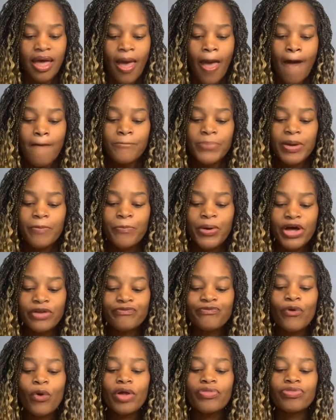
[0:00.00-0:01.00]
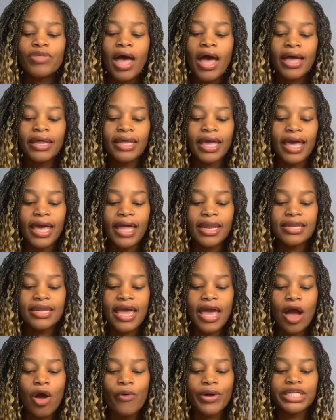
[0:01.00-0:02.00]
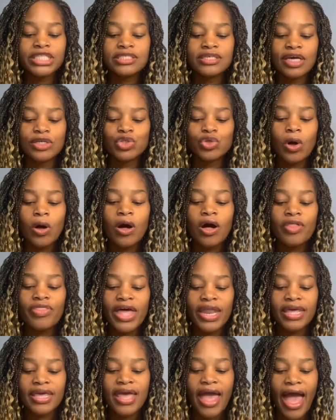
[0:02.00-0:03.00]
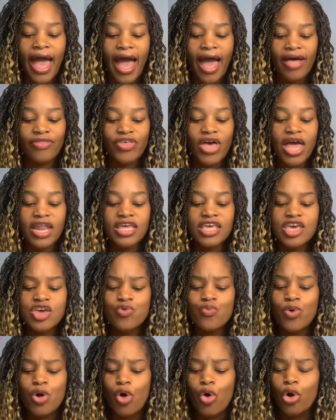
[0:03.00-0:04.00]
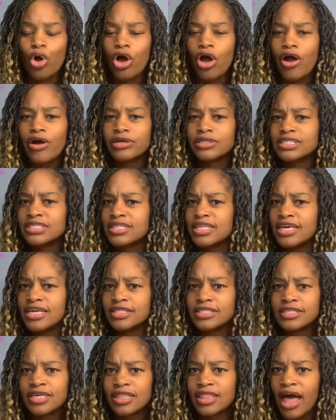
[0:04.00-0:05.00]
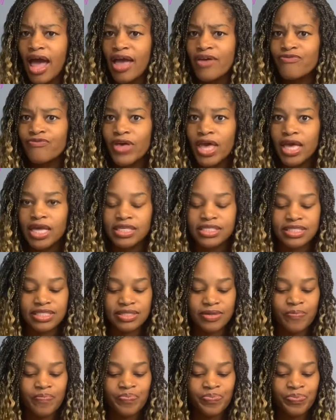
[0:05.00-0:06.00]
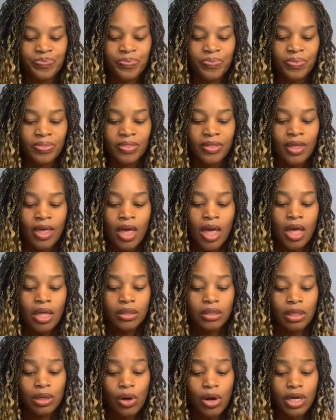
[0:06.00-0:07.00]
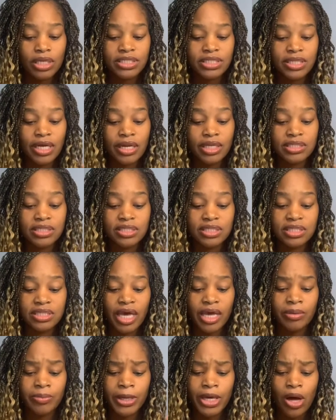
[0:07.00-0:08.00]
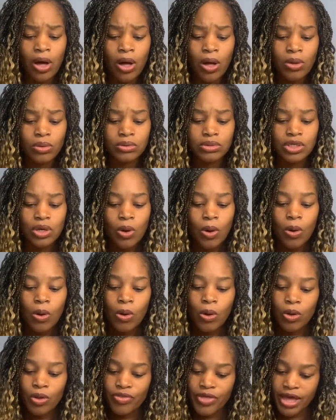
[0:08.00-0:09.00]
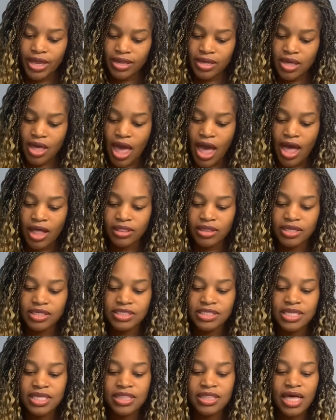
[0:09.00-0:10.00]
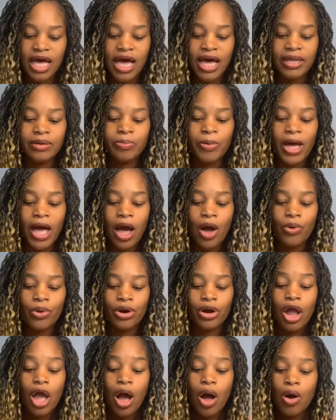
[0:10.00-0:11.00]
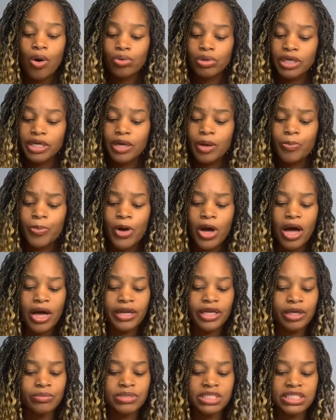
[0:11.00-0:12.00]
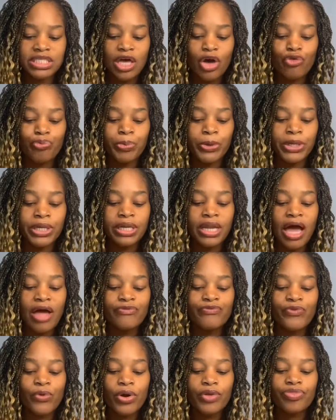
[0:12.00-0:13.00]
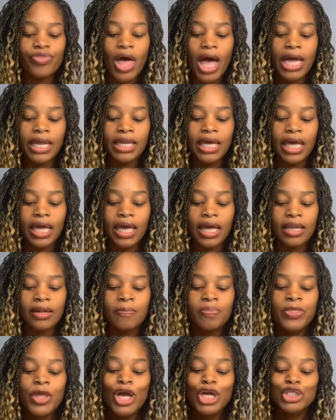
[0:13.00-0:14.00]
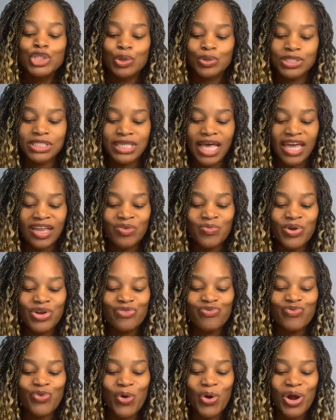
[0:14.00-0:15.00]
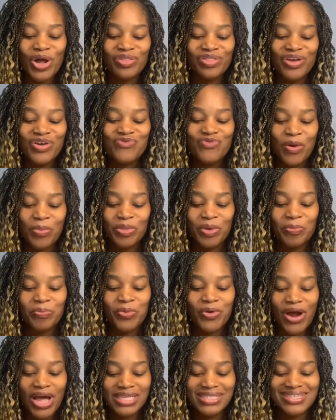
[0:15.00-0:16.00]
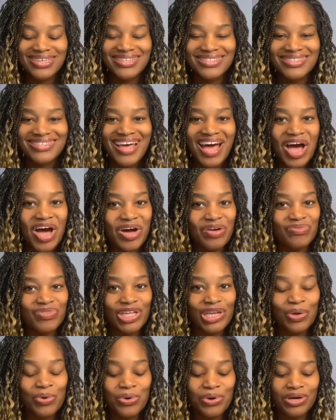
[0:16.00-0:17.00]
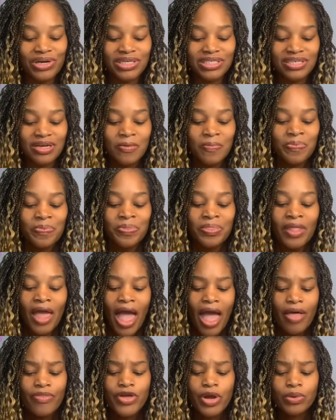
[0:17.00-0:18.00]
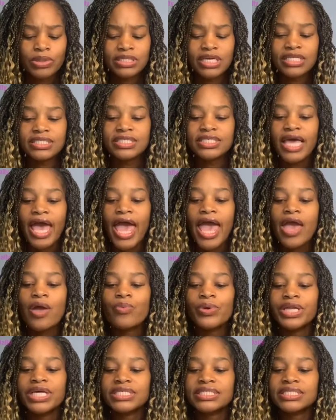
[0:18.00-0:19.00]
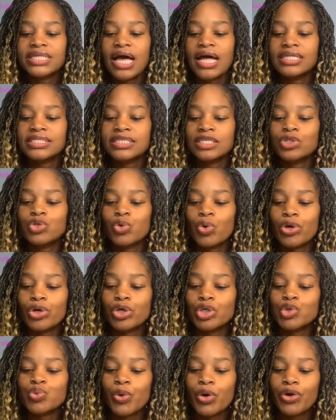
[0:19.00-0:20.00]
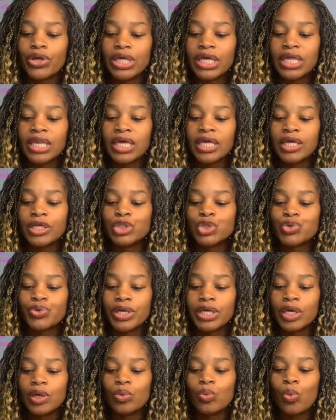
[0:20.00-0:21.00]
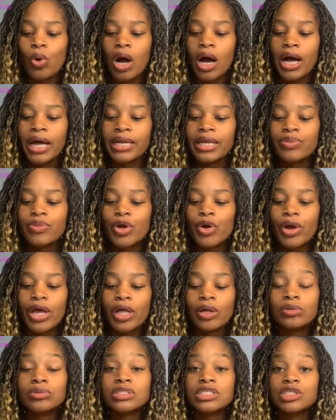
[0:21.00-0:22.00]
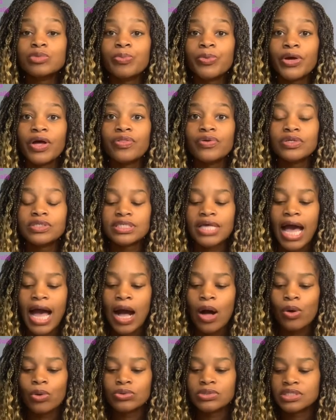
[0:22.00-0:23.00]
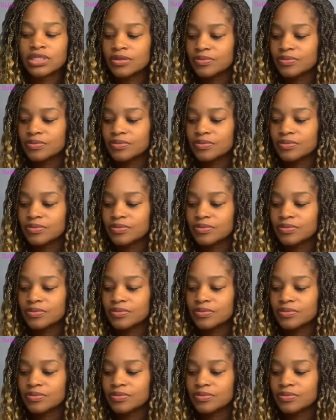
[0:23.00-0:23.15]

But put forth thine hand now, and touch all that he hath, and he will curse thee to thy face." And the Lord said unto Satan, "Behold, all that he hath is in thine power, only upon himself put not forth thine hand." So Satan went forth from the presence of the Lord. And there was a day when his sons and daughters were eating and drinking wine in their eldest brother's house.